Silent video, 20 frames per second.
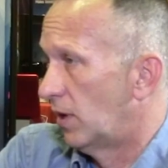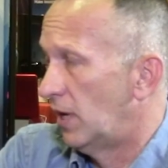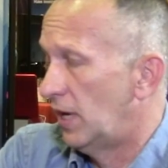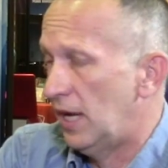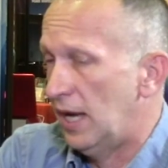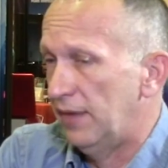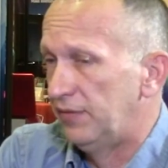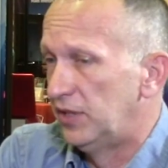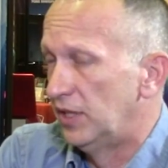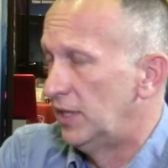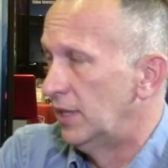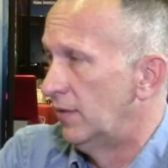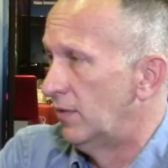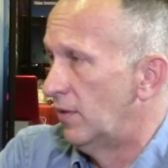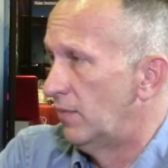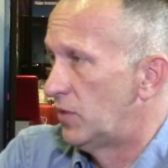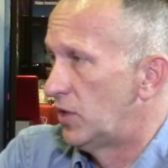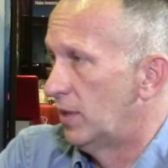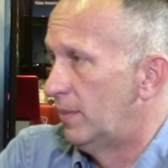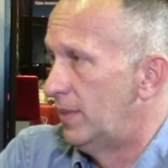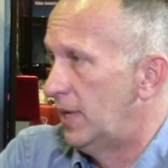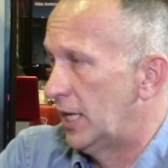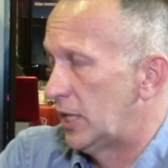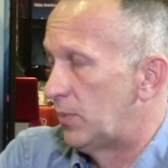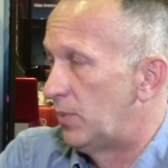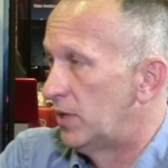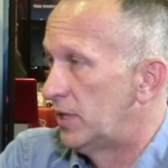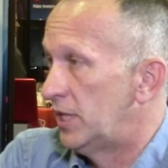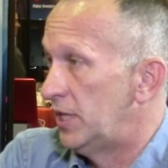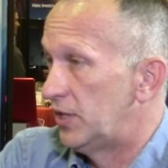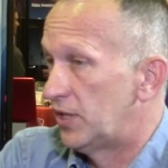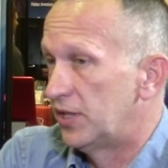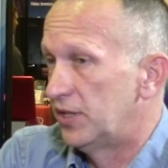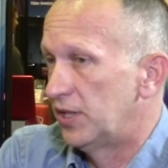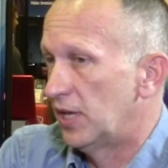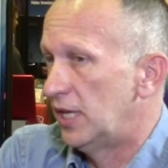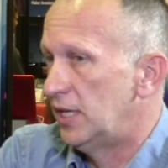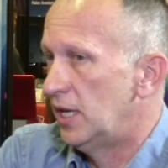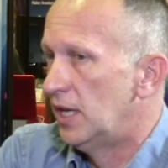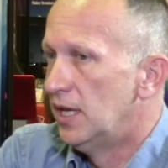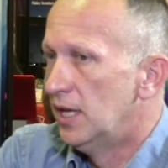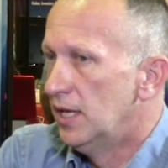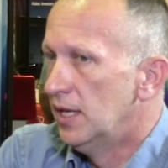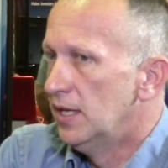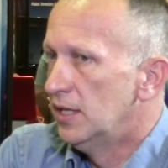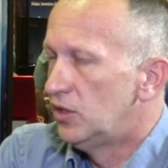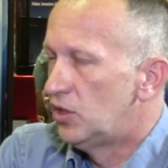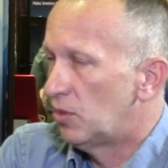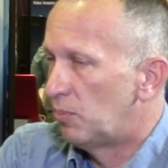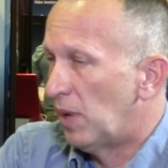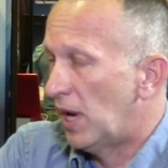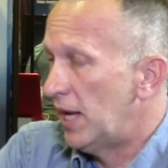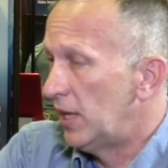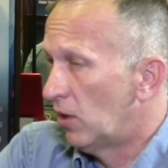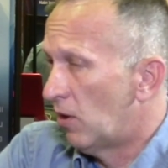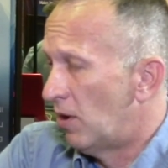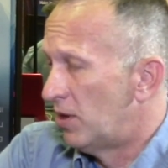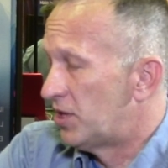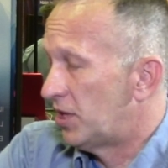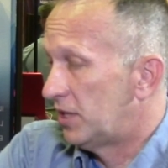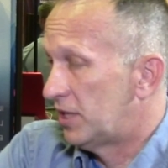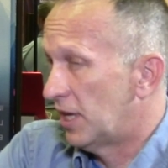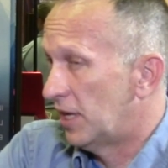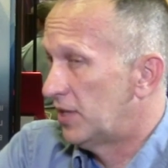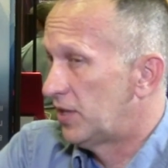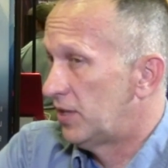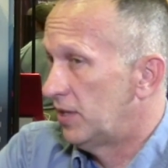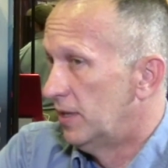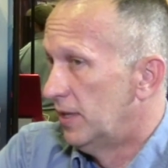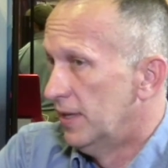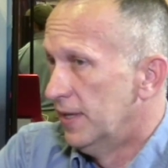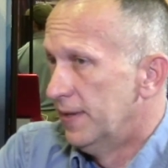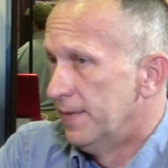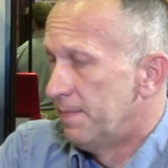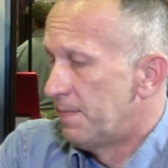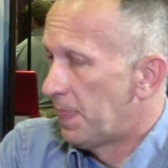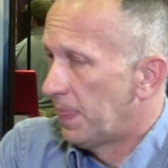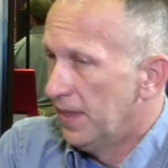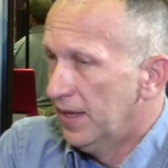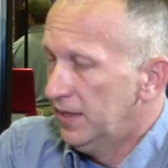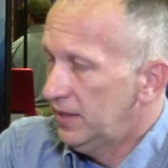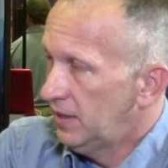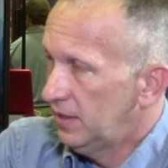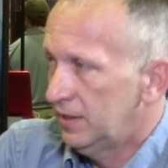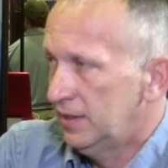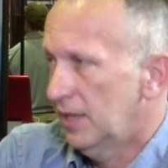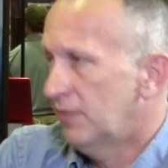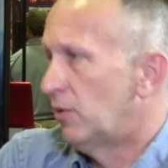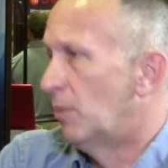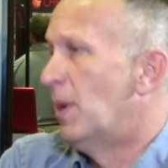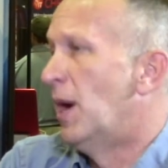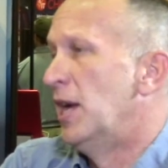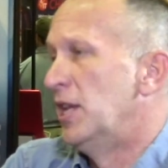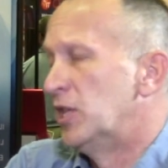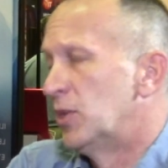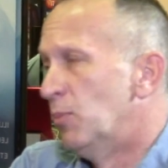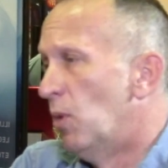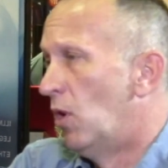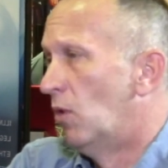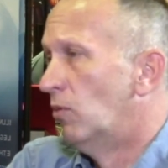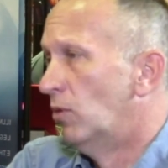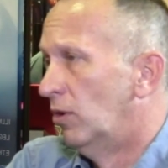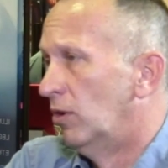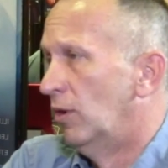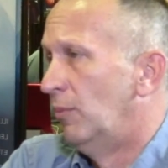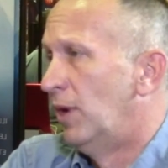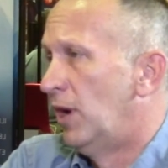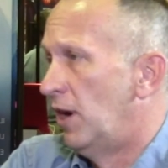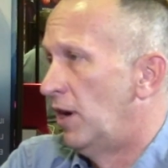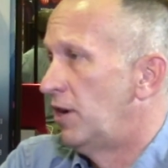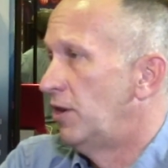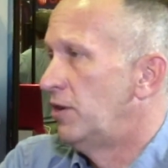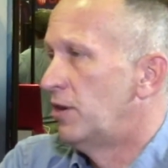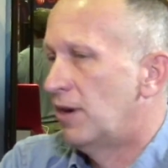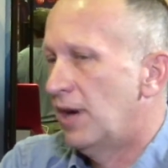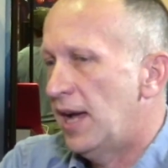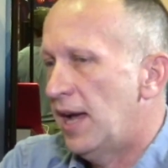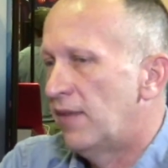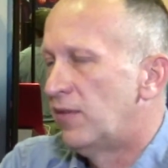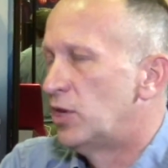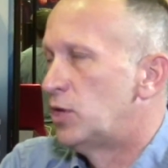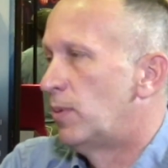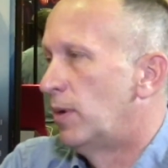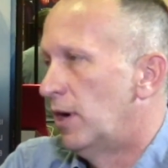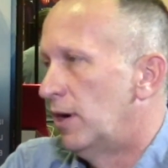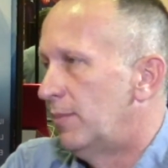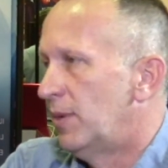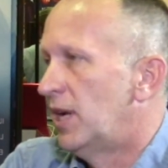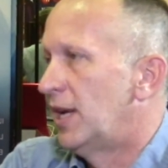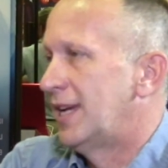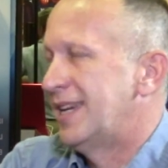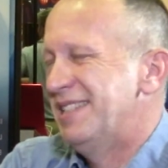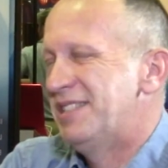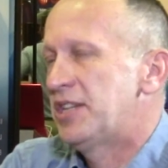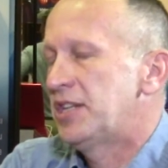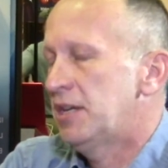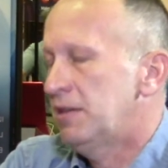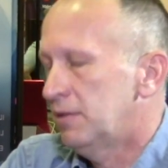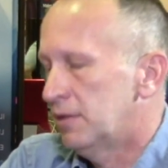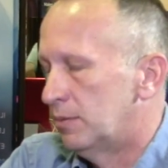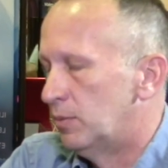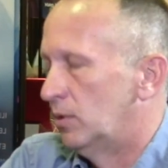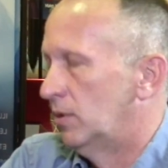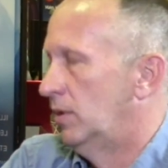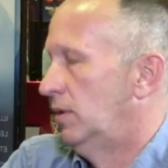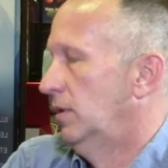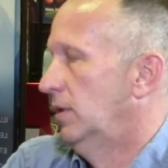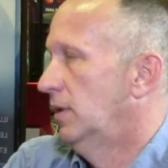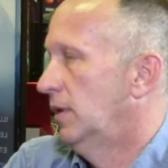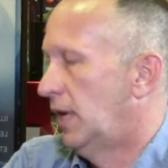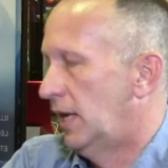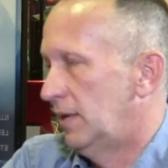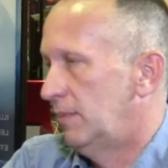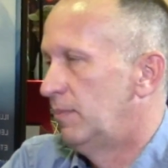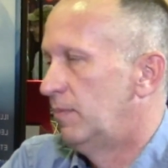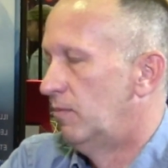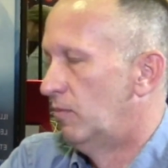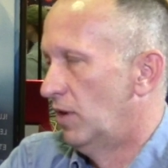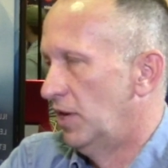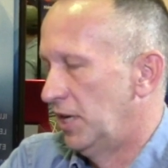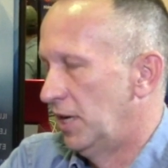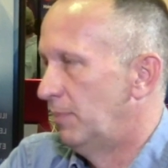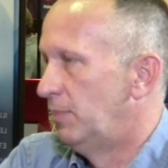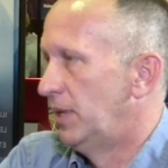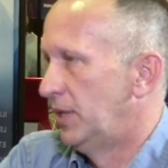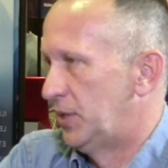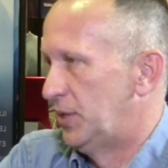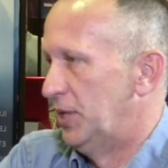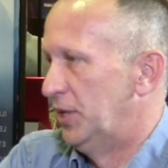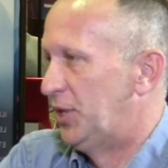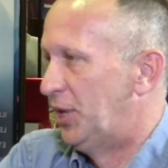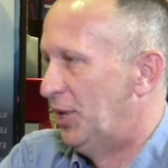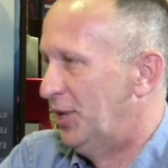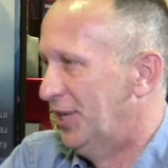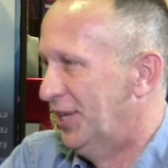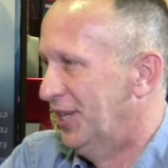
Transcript: we're going to have to give them some expertise, because by and large it does. Never mind small rural America, your average paramedic is terrible at running a business.